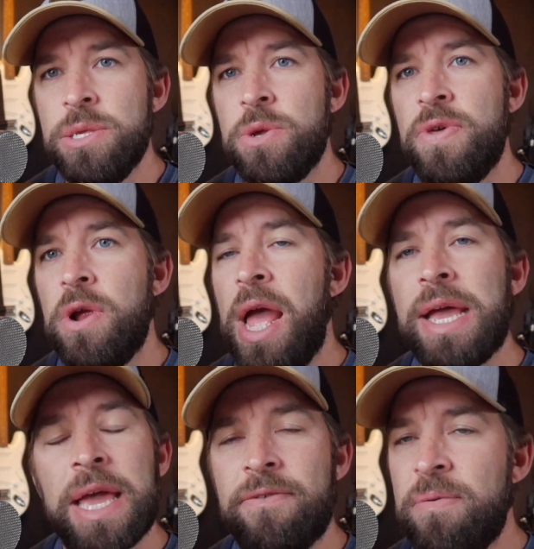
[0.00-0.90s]
So they're
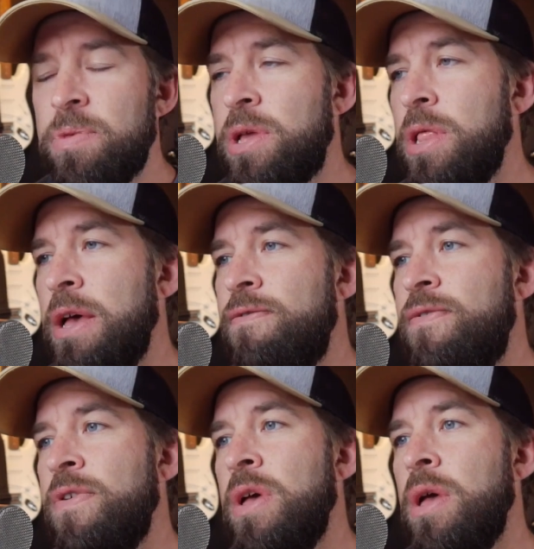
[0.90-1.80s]
hanging from the
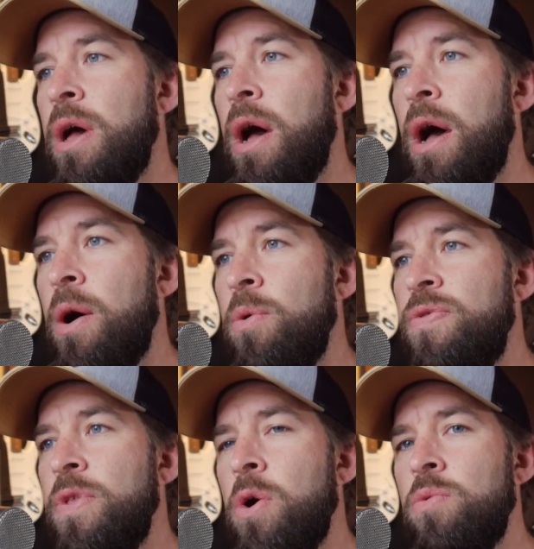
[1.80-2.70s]
cliff. Uh,
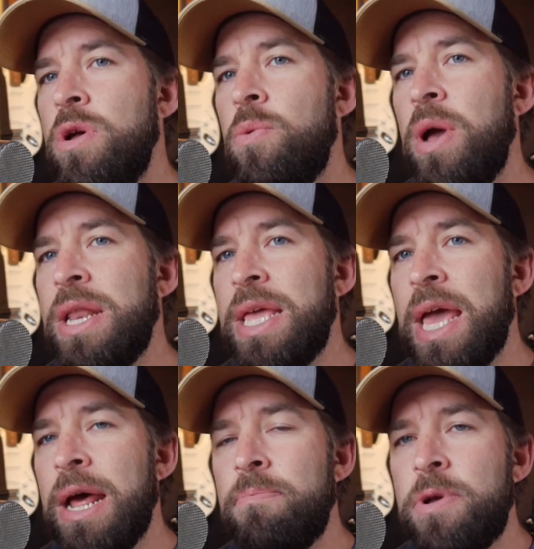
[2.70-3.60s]
with no real way to
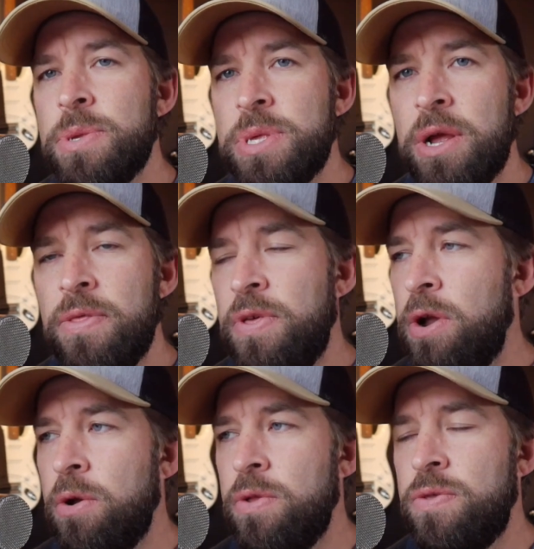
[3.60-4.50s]
get up because they're
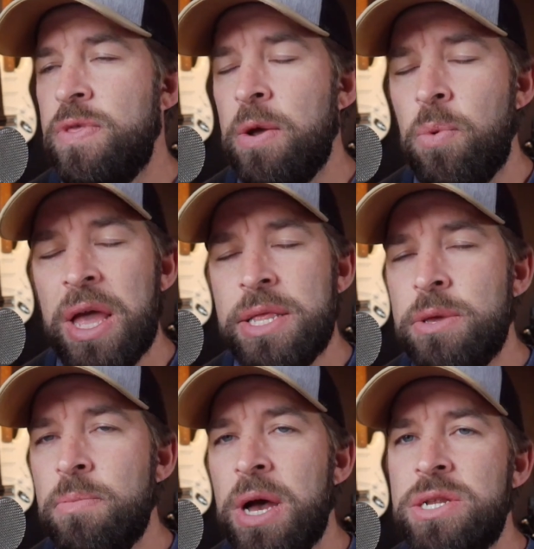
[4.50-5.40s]
they're they weigh
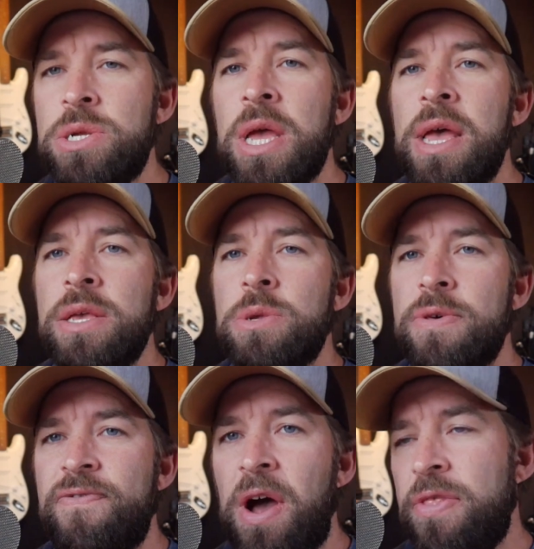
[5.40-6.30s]
too much. So
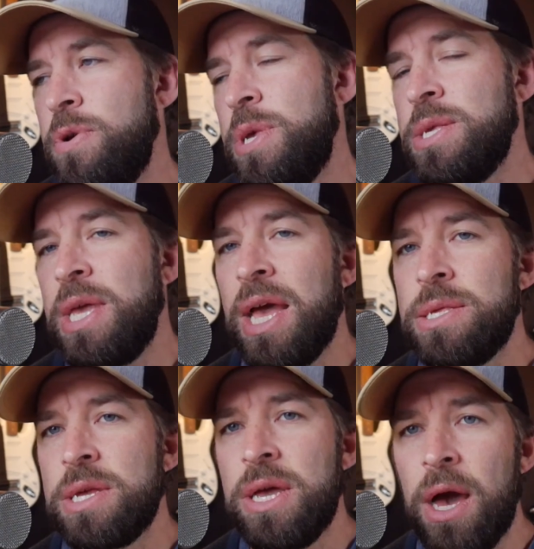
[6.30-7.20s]
the father says he
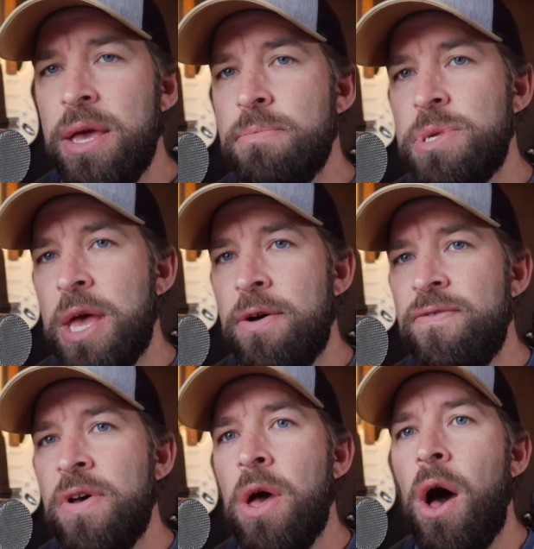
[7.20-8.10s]
has to cut
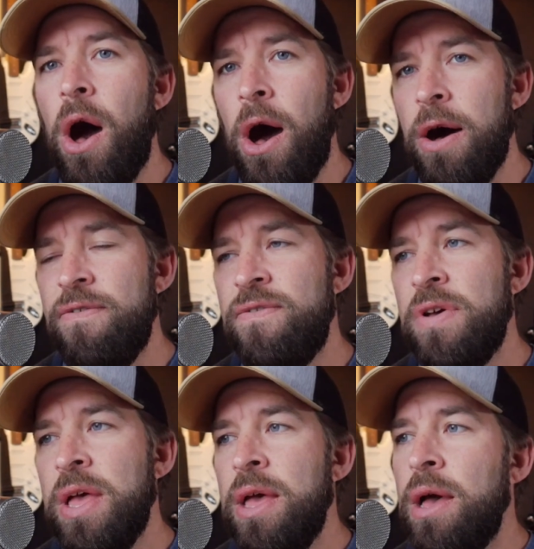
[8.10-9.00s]
himself off,
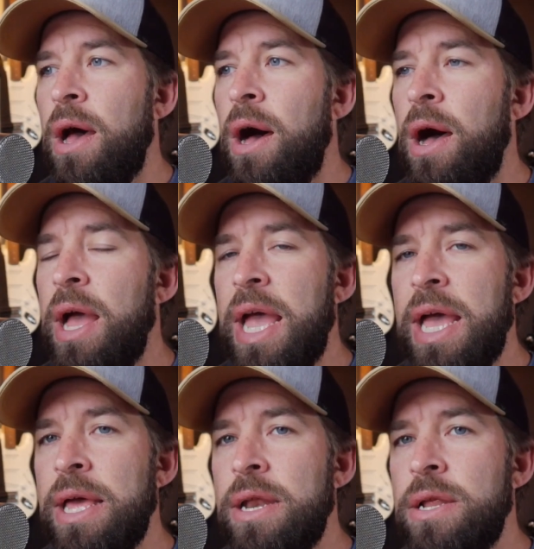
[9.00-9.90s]
uh,
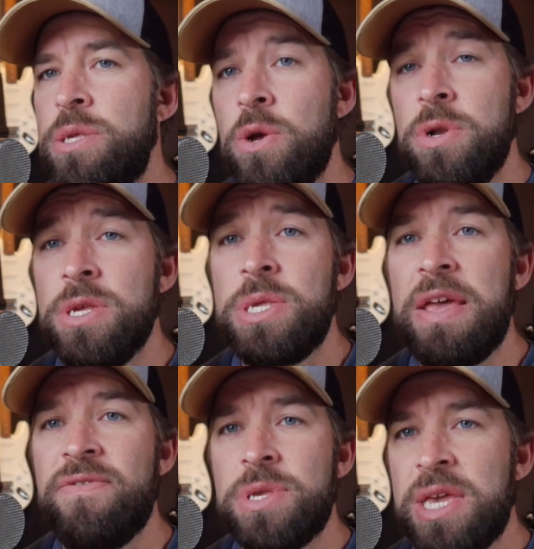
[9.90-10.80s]
and so to
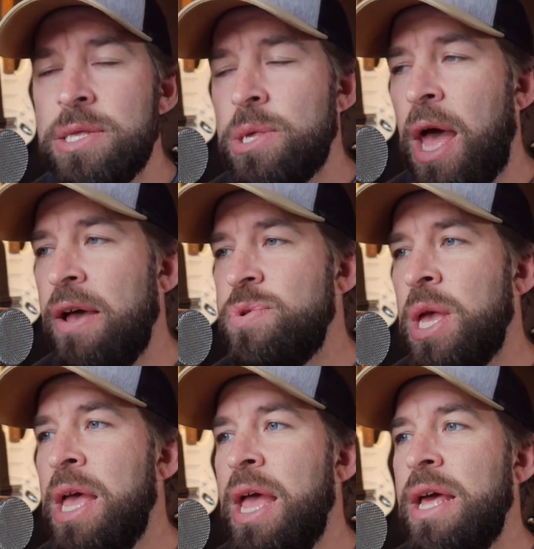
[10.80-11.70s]
save his kids'
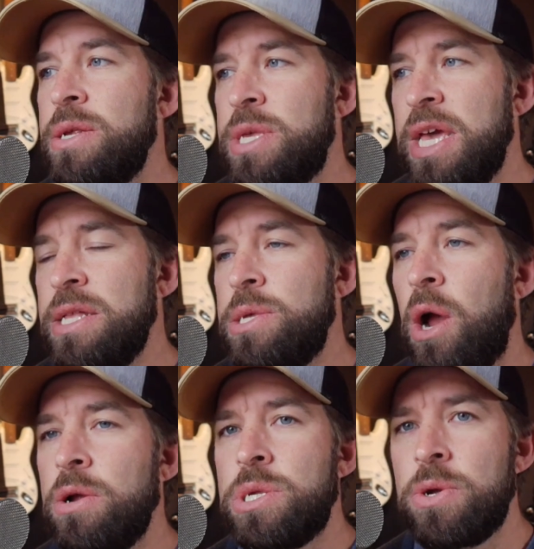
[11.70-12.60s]
lives. And his kids
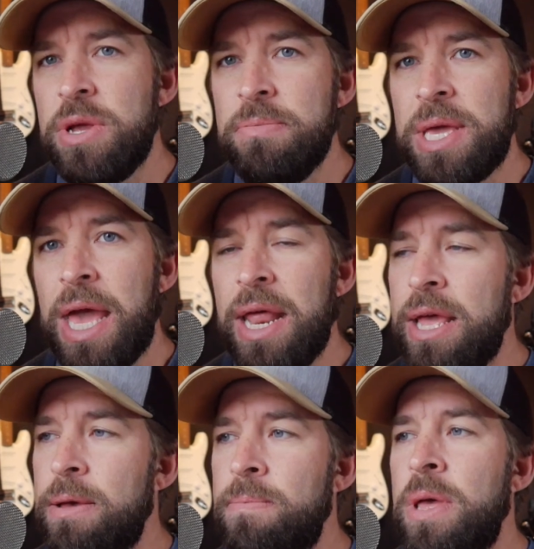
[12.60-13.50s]
are screaming at
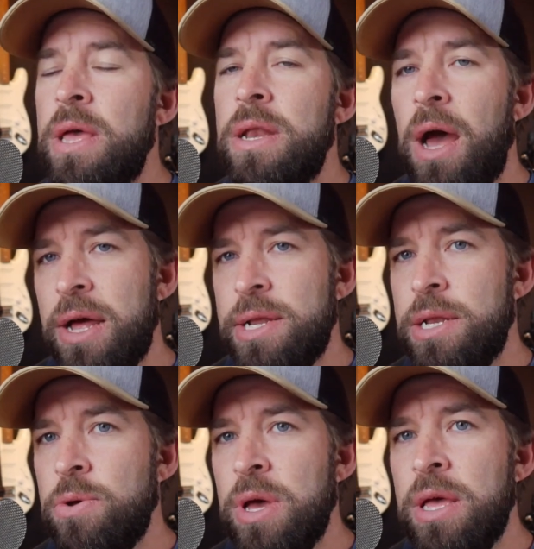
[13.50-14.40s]
him not to
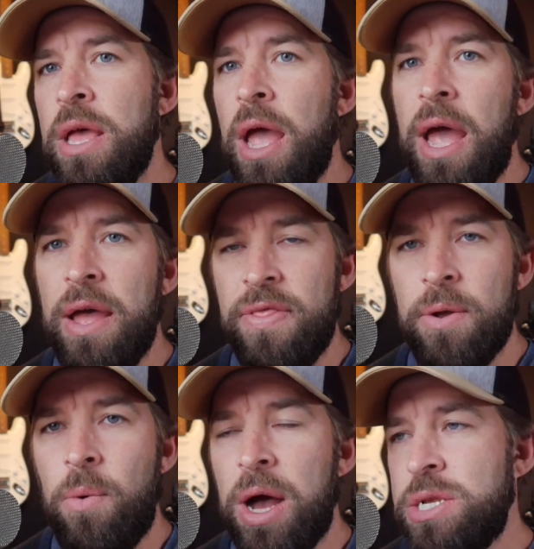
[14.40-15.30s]
do it, and
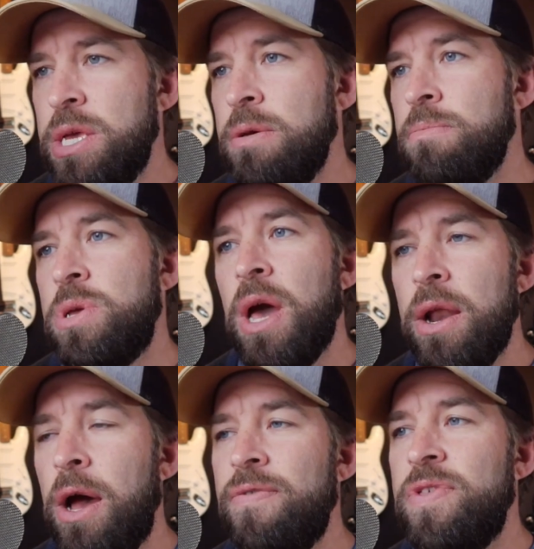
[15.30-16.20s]
they watch him
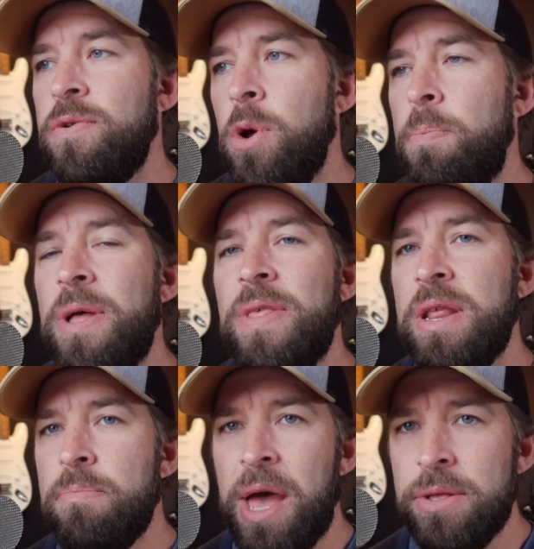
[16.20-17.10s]
cut off the rope, and then
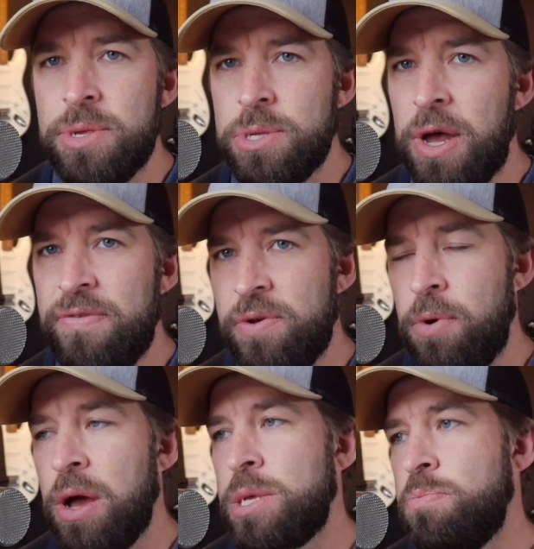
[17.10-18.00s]
he bounces off the
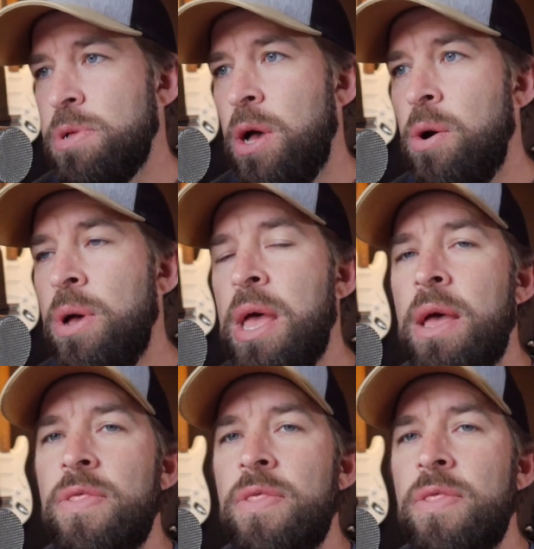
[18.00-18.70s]
rocks below.